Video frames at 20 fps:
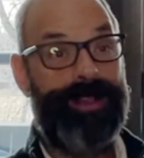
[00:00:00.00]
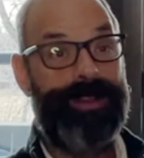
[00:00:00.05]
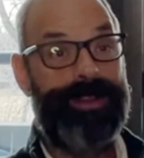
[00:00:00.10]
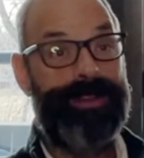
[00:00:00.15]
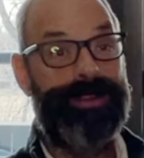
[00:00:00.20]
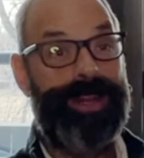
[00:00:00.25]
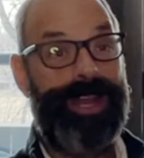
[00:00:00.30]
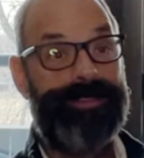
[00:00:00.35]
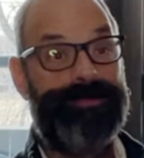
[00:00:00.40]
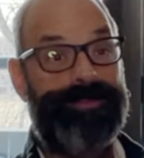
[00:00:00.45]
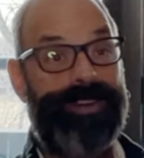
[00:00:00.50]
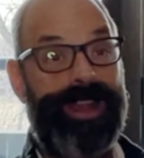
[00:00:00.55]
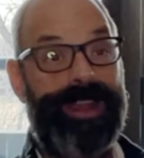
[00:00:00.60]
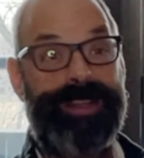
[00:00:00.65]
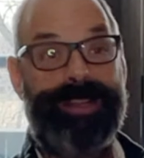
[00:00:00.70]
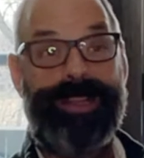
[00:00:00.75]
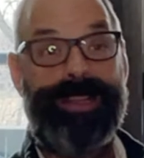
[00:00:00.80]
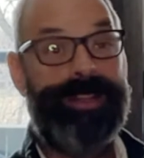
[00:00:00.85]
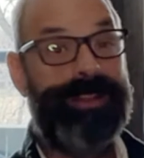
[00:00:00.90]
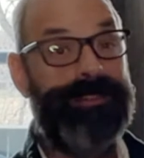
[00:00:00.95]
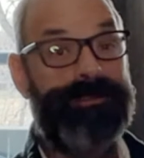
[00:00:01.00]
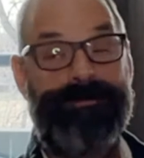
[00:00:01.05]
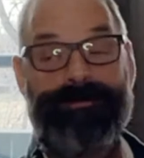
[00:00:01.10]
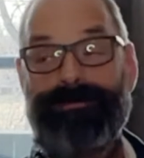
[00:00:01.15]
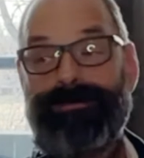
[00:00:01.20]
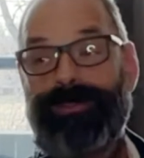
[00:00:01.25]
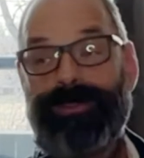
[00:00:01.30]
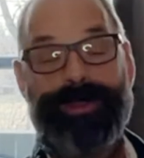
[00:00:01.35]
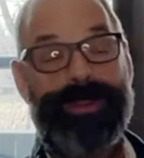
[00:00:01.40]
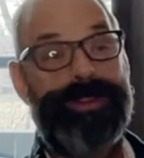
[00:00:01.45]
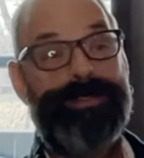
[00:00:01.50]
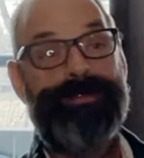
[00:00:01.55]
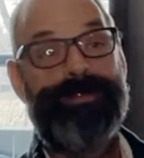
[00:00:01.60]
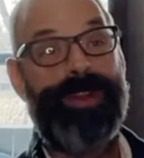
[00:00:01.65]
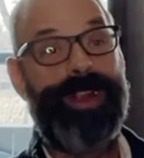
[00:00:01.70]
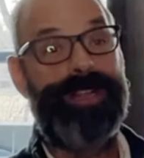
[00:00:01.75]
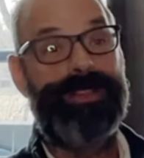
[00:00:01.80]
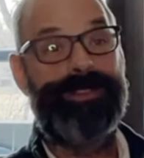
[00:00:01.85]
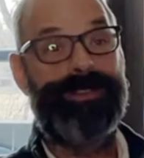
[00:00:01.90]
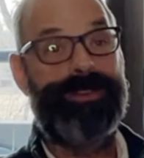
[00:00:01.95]
or you're not finding through your
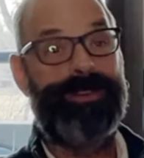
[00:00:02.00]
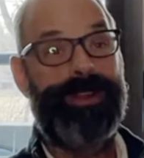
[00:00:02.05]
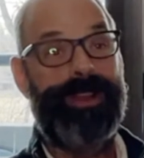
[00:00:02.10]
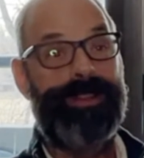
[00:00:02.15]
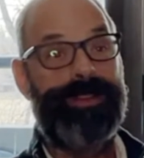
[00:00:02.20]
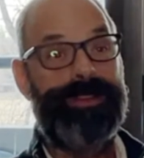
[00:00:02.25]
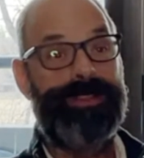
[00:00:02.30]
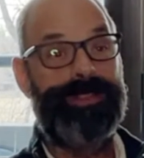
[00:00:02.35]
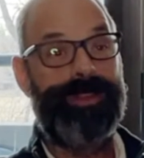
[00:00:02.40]
friends or others.